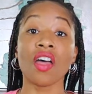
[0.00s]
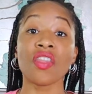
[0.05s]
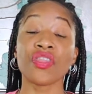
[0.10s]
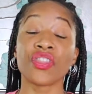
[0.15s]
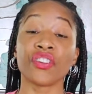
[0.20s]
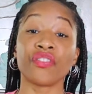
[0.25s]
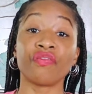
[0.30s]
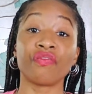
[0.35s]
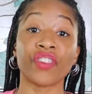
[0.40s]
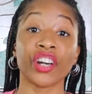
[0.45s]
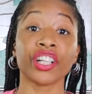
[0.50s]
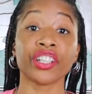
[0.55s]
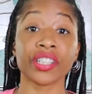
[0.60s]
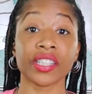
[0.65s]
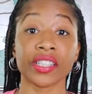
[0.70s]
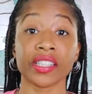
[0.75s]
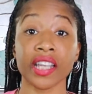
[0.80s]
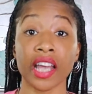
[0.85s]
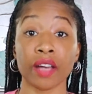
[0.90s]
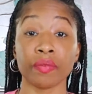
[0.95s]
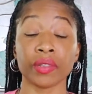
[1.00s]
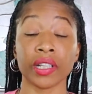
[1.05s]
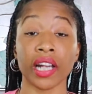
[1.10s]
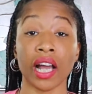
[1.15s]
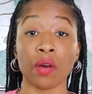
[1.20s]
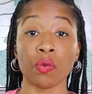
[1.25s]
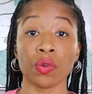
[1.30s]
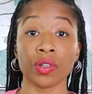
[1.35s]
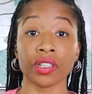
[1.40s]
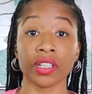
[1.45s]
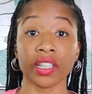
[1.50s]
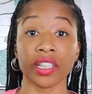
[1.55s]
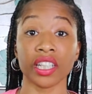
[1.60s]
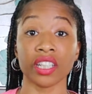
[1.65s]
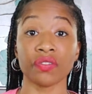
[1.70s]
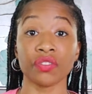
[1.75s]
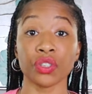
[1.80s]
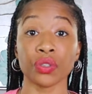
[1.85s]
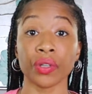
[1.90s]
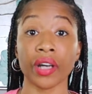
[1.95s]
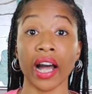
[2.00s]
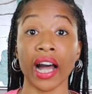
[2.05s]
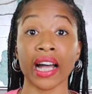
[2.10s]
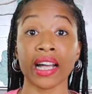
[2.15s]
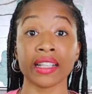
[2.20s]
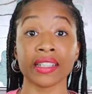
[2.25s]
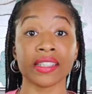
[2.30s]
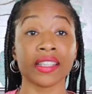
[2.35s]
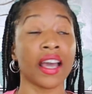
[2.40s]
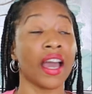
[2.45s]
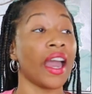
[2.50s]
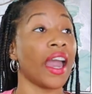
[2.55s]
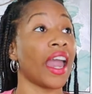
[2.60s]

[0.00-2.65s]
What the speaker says: The first step that I want to give you guys,